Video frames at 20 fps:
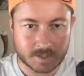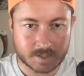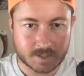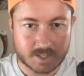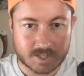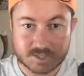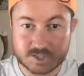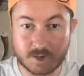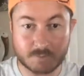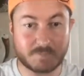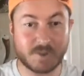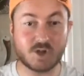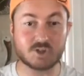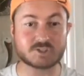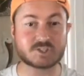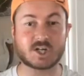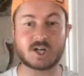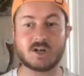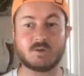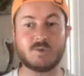So
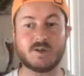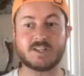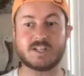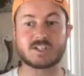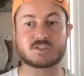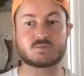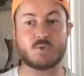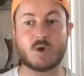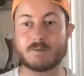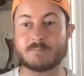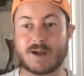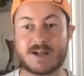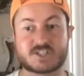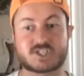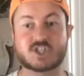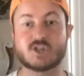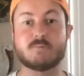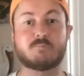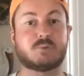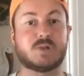Bills are going to win this one by
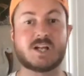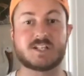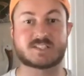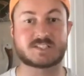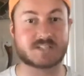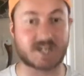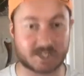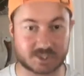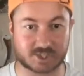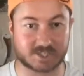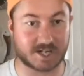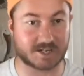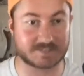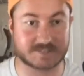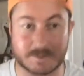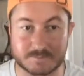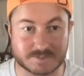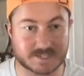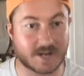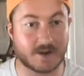2+
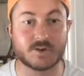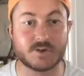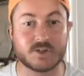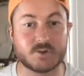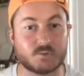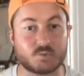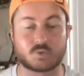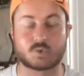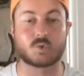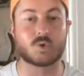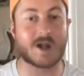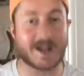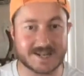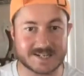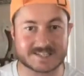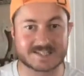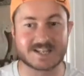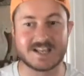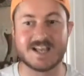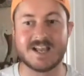touchdowns. I'm telling you
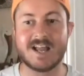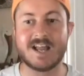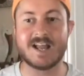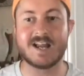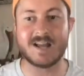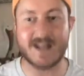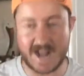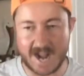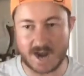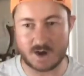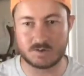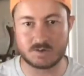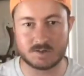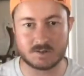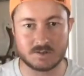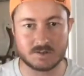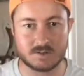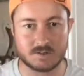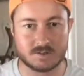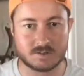right now.
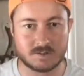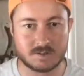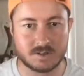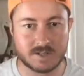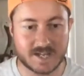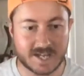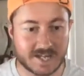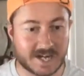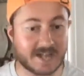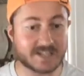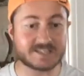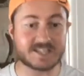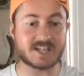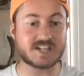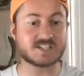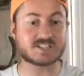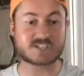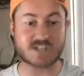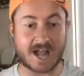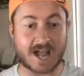And I think
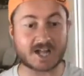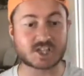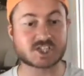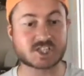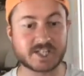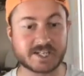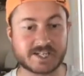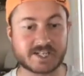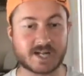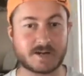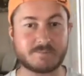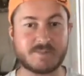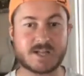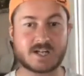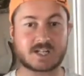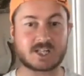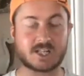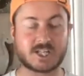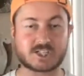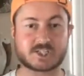it's actually going to be
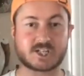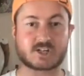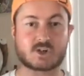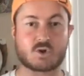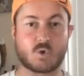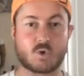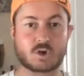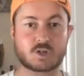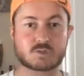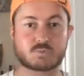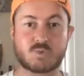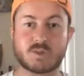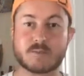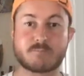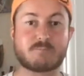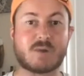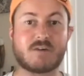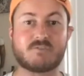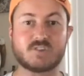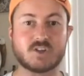a collision course when the
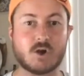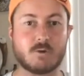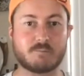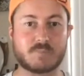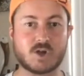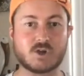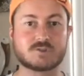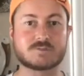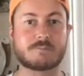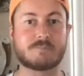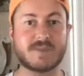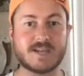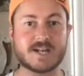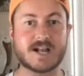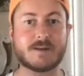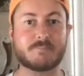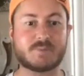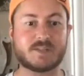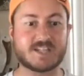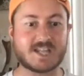Buffalo Bills meet
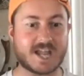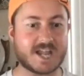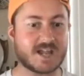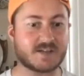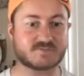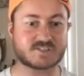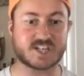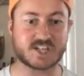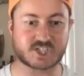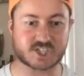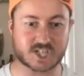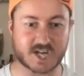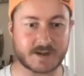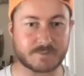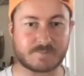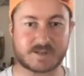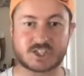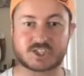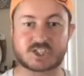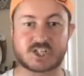up in the AFC
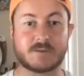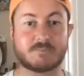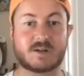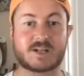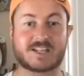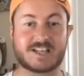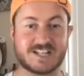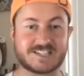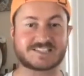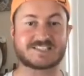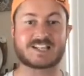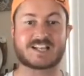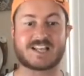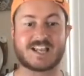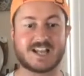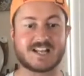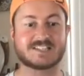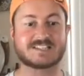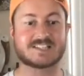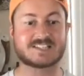Championship against the
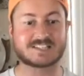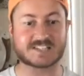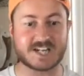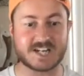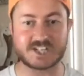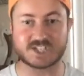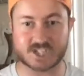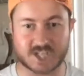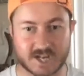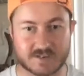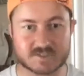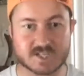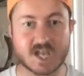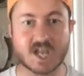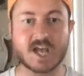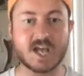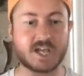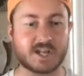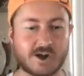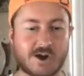Kansas City Chiefs,
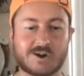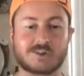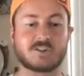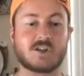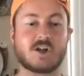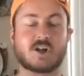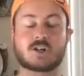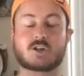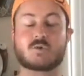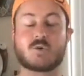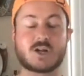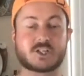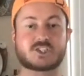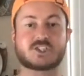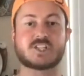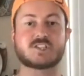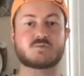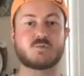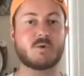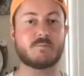and our log
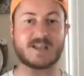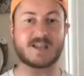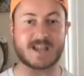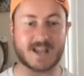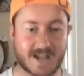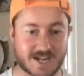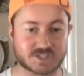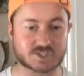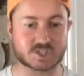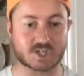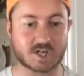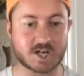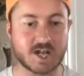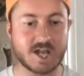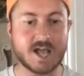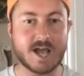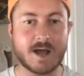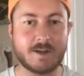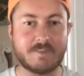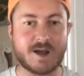questions will be answered
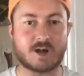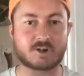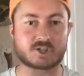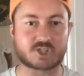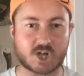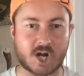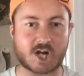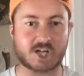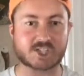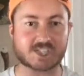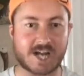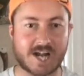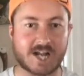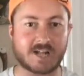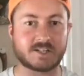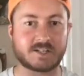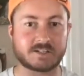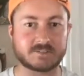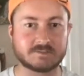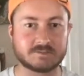about Josh Allen.